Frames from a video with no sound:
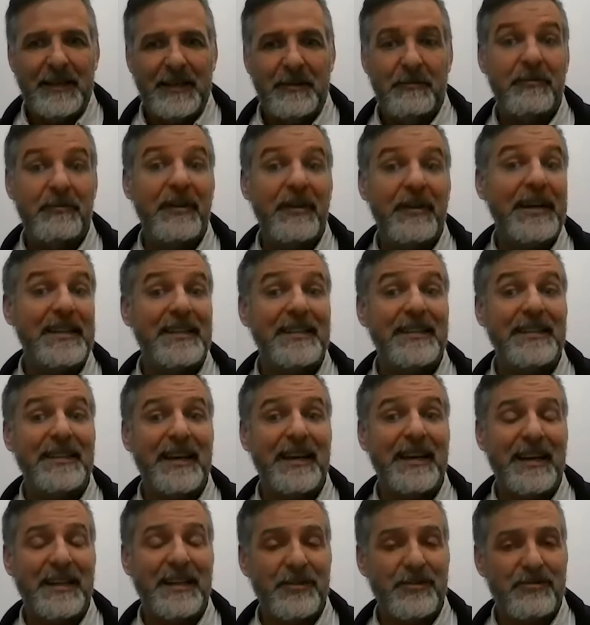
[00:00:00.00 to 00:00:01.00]
finding
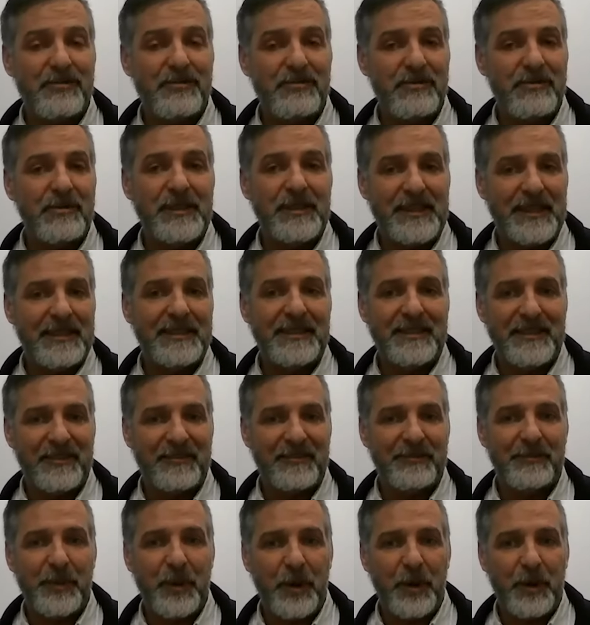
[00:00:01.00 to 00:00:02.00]
a true sense
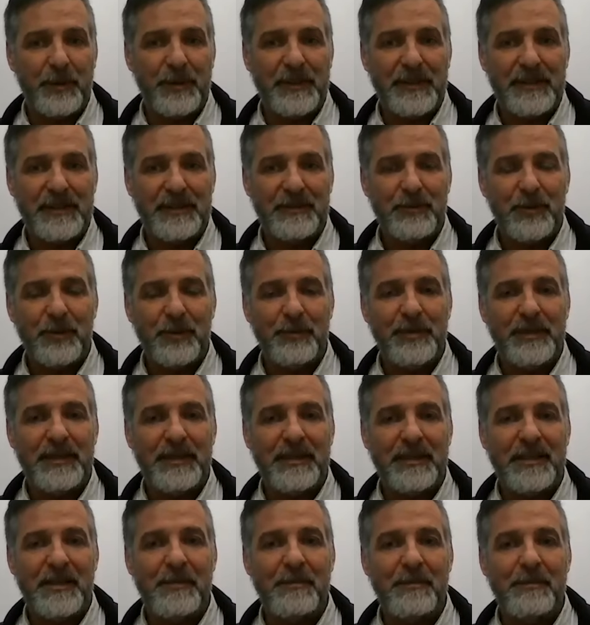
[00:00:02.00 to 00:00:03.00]
of purpose will
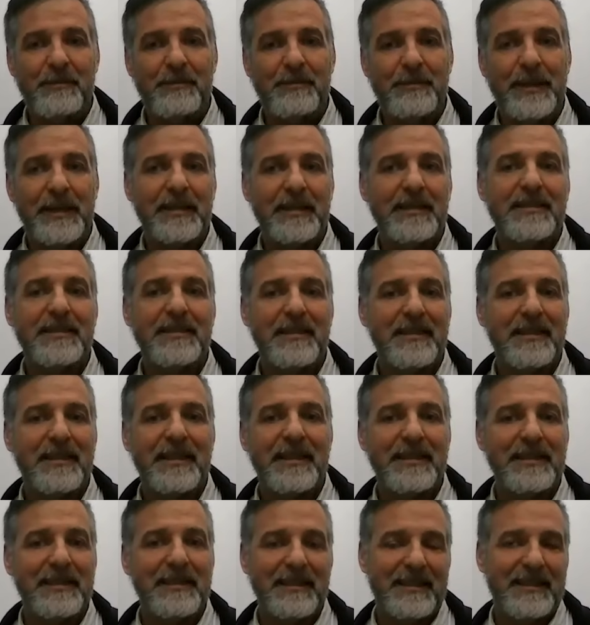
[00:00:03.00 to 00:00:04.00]
be the biggest
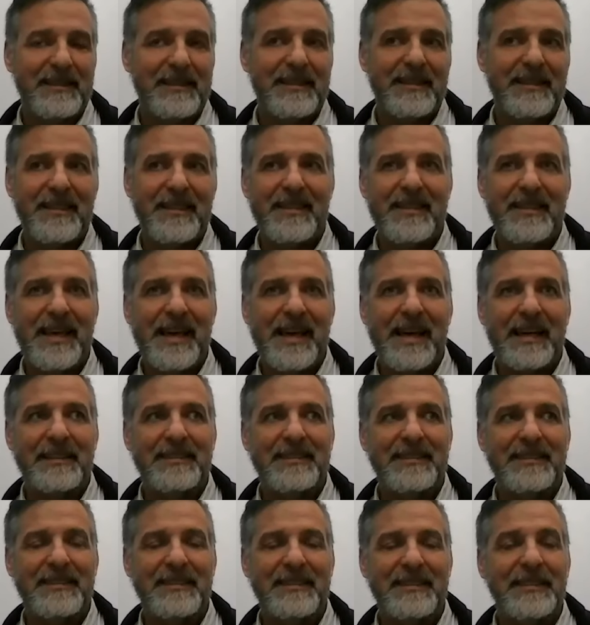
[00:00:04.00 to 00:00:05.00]
thing that
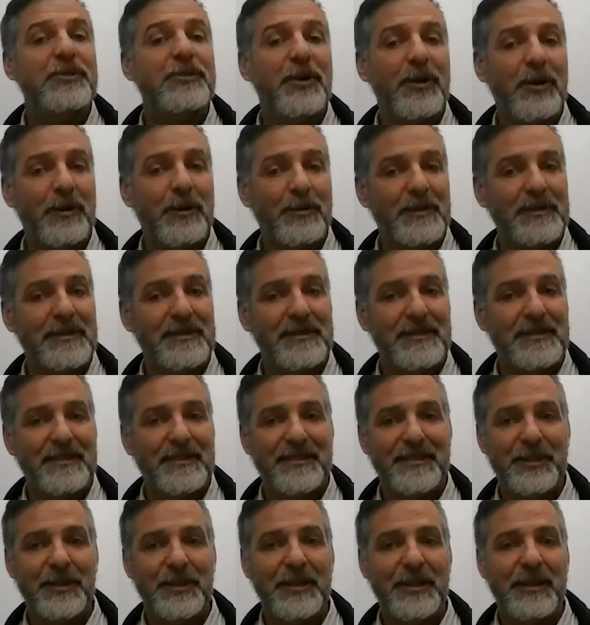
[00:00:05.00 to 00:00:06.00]
determines
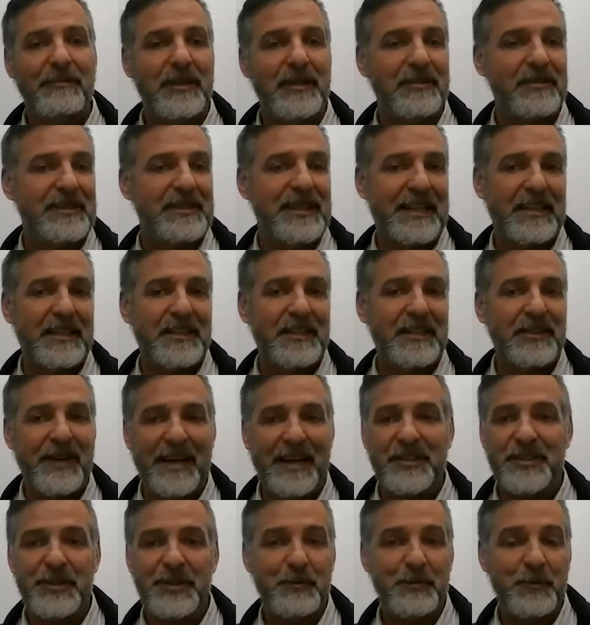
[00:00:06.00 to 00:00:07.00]
your level of
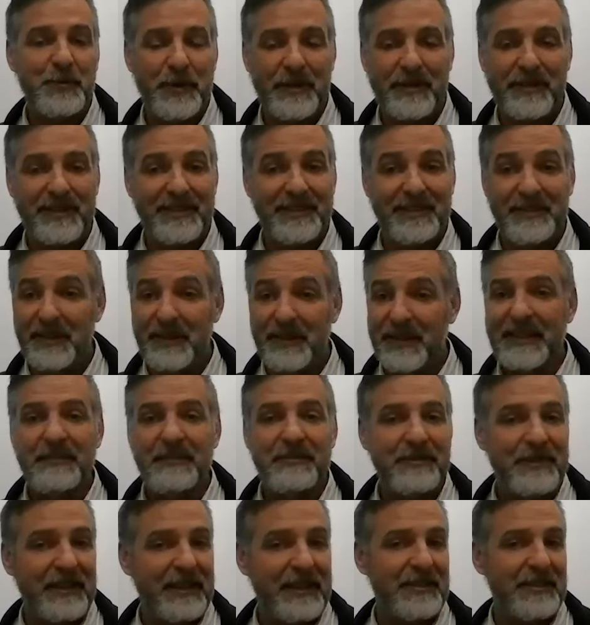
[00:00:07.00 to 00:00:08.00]
satisfaction with
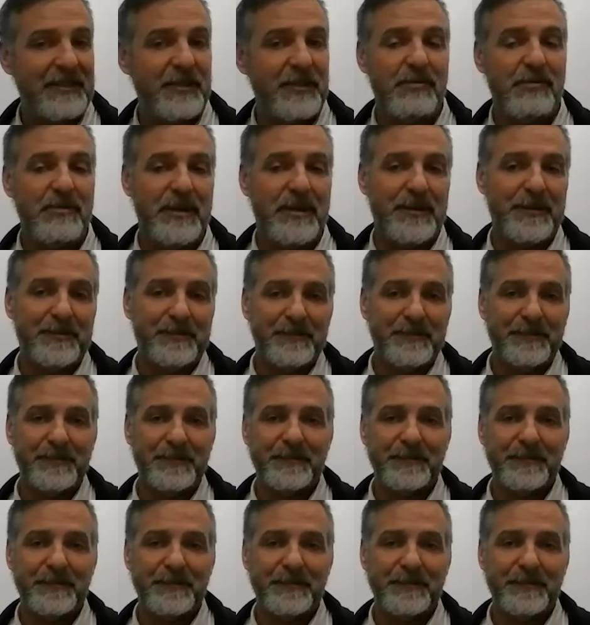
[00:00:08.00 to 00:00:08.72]
life and career.